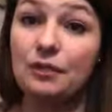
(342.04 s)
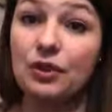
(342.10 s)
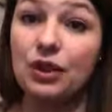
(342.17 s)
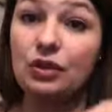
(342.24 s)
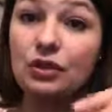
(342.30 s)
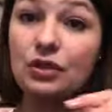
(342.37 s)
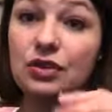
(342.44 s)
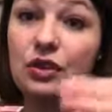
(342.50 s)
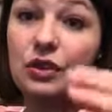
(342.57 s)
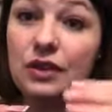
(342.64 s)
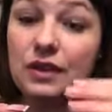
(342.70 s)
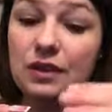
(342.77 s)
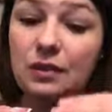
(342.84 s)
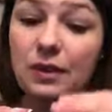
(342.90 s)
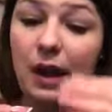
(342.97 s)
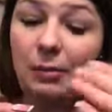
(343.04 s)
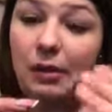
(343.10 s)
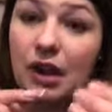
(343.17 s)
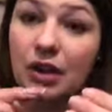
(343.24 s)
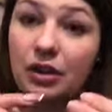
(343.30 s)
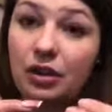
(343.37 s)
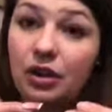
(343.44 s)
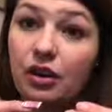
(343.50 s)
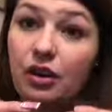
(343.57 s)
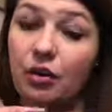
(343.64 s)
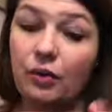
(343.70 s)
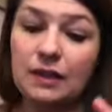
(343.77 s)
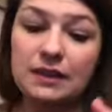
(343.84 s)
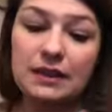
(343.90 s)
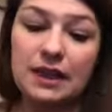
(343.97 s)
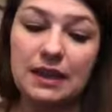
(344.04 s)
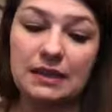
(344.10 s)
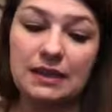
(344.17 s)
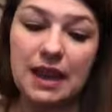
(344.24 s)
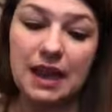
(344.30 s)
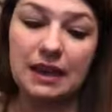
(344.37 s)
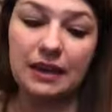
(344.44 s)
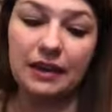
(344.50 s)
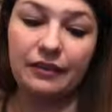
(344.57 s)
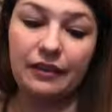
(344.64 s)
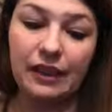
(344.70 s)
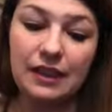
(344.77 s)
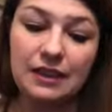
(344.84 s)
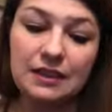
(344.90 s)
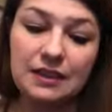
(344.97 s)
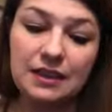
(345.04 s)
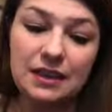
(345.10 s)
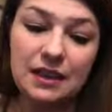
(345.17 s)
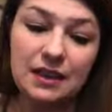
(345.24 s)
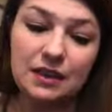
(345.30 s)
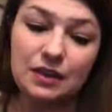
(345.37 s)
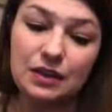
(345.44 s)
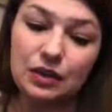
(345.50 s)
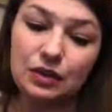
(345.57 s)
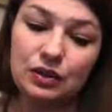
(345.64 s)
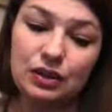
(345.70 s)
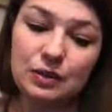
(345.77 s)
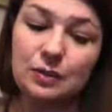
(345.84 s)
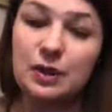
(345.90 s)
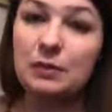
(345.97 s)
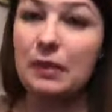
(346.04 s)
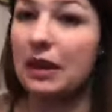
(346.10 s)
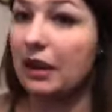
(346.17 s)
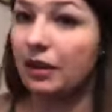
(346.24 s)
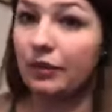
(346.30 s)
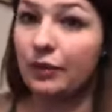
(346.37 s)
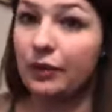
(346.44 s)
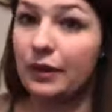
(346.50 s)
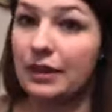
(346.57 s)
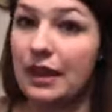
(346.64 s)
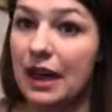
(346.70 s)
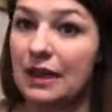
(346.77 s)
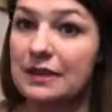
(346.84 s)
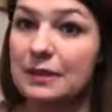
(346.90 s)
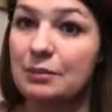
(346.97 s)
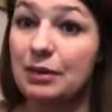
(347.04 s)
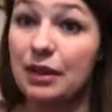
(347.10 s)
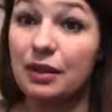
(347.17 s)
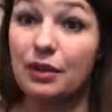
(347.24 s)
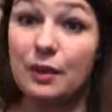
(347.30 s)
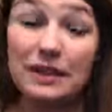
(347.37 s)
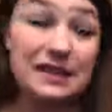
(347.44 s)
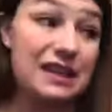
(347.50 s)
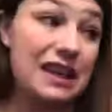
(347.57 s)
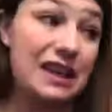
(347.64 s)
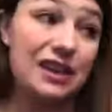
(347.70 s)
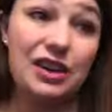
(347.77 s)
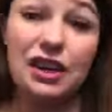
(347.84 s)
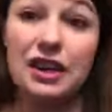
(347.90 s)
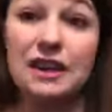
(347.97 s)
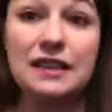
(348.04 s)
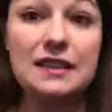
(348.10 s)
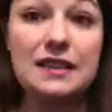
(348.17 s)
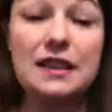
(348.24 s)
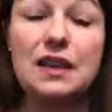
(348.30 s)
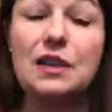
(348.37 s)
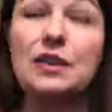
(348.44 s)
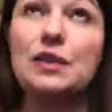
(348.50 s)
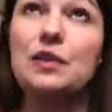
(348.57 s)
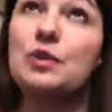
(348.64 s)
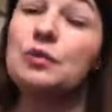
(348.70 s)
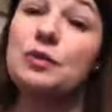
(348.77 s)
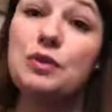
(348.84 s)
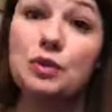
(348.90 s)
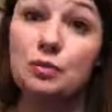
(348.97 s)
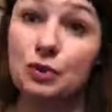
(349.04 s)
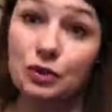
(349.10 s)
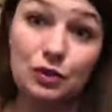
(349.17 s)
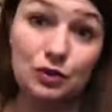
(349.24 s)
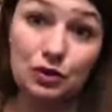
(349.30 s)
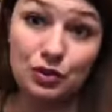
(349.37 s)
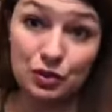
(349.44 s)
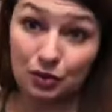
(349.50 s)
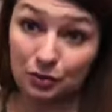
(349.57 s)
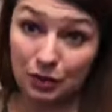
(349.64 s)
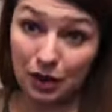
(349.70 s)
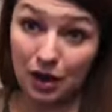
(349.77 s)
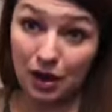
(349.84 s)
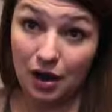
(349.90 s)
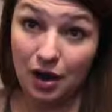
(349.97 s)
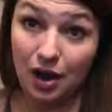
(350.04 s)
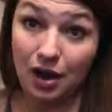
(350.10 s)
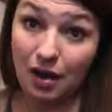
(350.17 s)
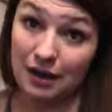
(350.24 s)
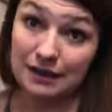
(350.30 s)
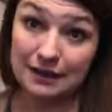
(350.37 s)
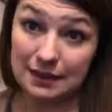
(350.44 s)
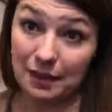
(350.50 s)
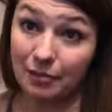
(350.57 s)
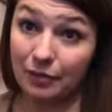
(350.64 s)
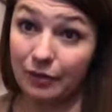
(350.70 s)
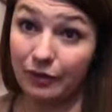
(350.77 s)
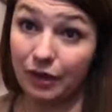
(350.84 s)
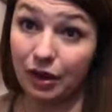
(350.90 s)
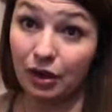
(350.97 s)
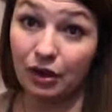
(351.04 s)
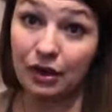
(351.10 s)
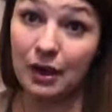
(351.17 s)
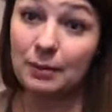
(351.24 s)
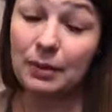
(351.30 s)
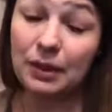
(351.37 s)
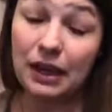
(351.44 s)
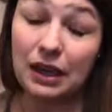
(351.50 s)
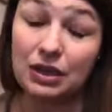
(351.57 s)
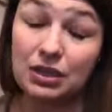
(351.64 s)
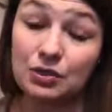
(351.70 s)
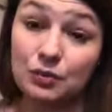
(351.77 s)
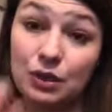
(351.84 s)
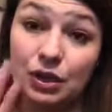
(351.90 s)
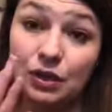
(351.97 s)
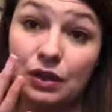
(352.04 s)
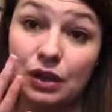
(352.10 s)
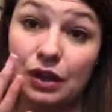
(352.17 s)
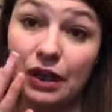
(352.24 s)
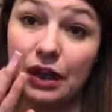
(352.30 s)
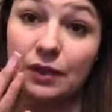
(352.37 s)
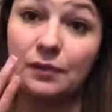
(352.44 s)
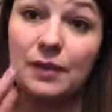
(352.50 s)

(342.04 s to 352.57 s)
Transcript: You'll notice the wrap kind of curl once it's had enough heat, so you just want to be careful with that. But otherwise the heater is super duper awesome for a good application when you're learning,